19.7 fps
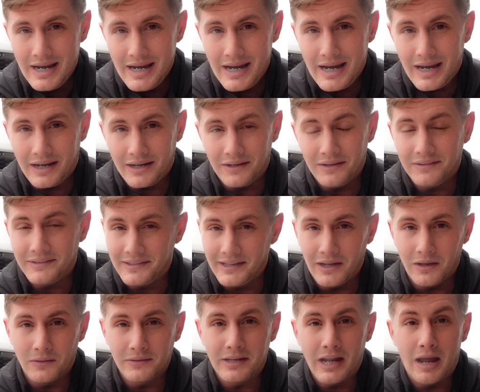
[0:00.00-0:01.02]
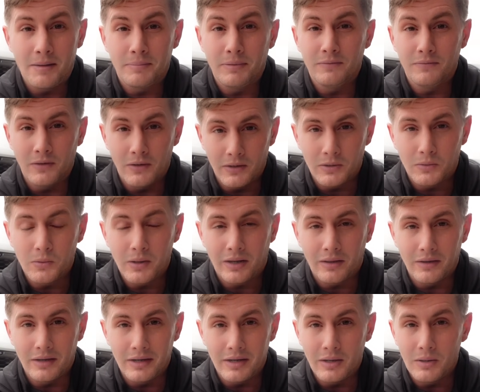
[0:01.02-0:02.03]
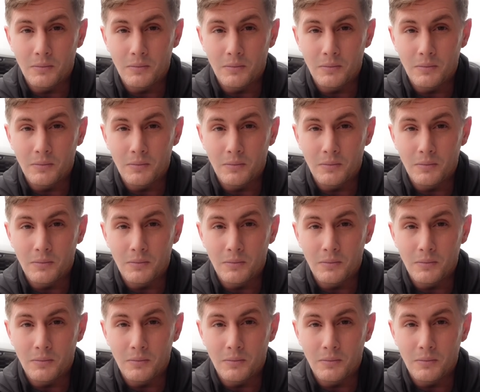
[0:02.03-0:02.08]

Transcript: and sales happened very quickly.